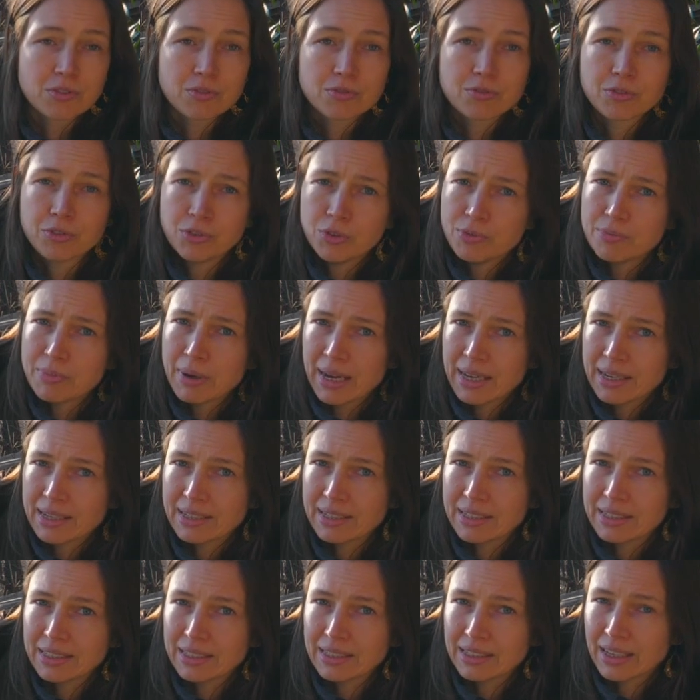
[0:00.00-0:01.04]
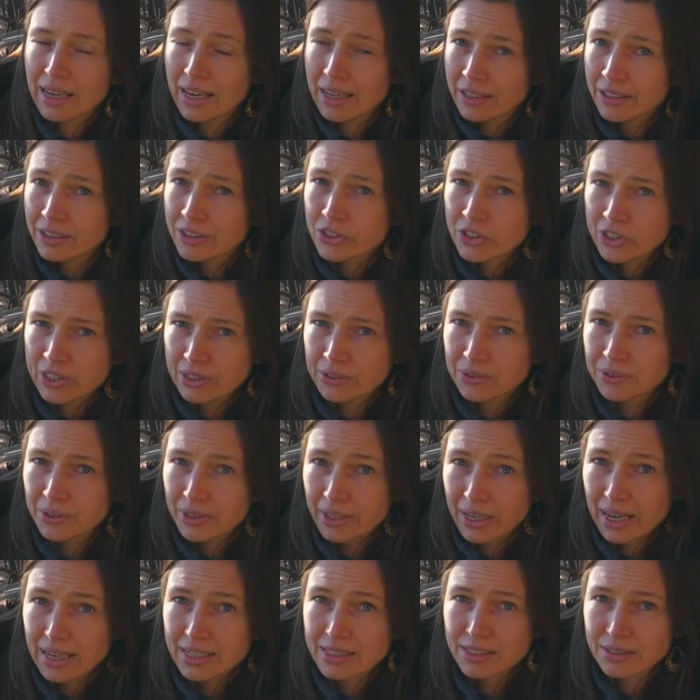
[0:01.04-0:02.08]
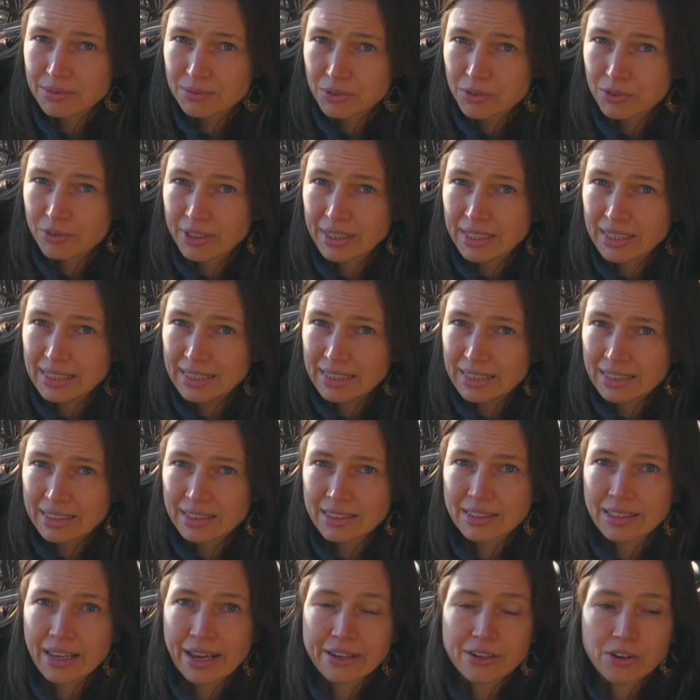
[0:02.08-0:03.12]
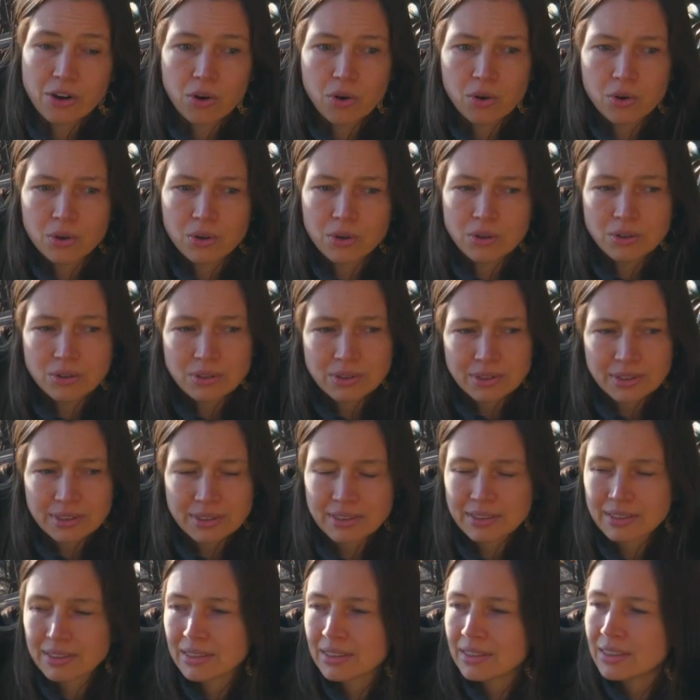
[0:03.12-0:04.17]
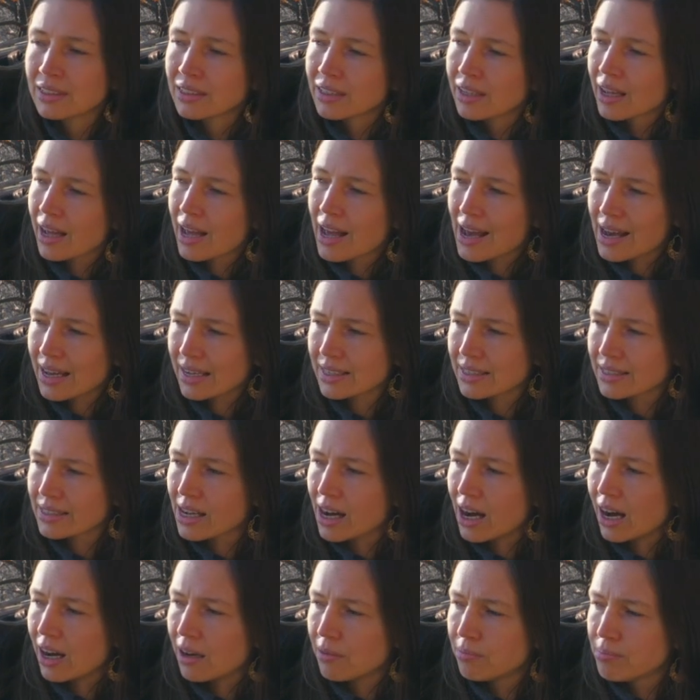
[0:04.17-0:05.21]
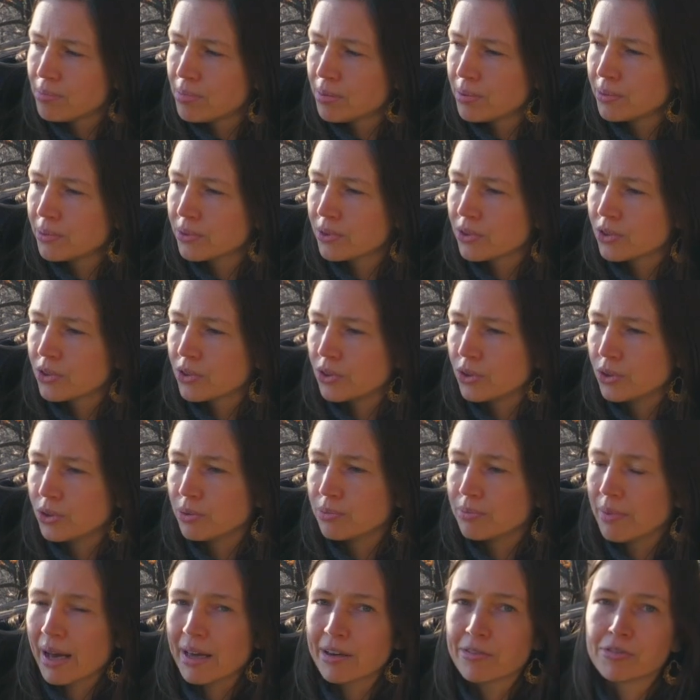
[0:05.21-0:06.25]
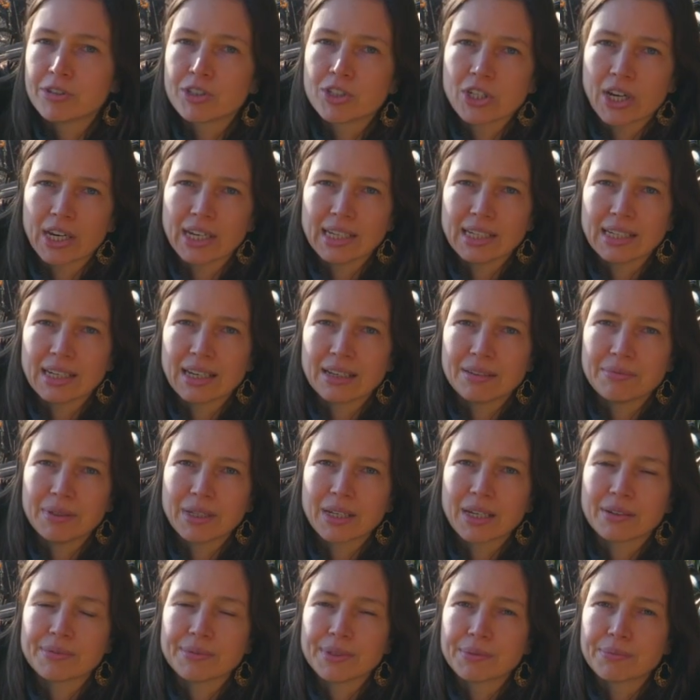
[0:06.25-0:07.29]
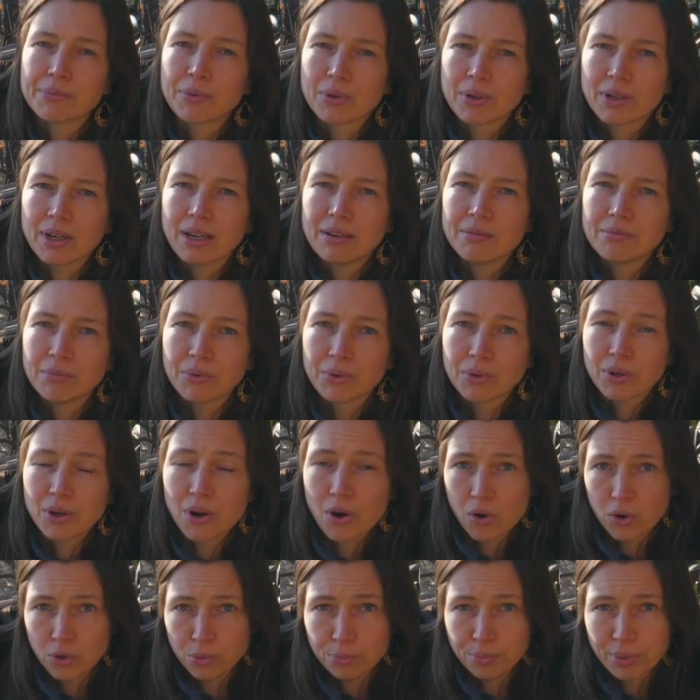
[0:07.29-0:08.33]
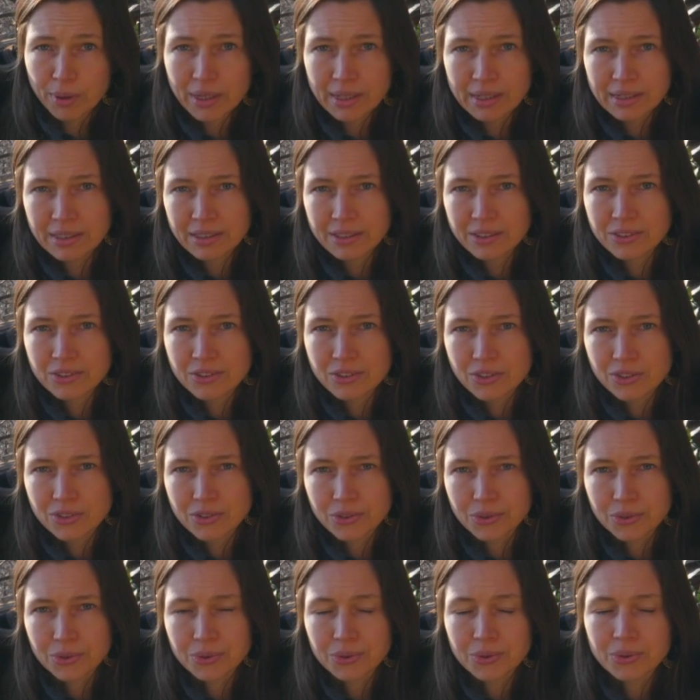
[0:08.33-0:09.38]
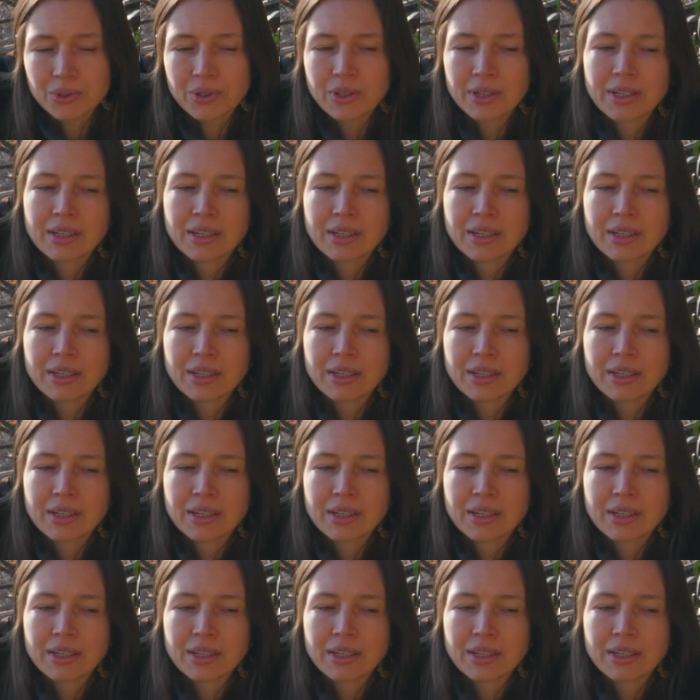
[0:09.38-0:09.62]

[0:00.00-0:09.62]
full body energy orgasms, really, that all added up to my vagina becoming more and more open to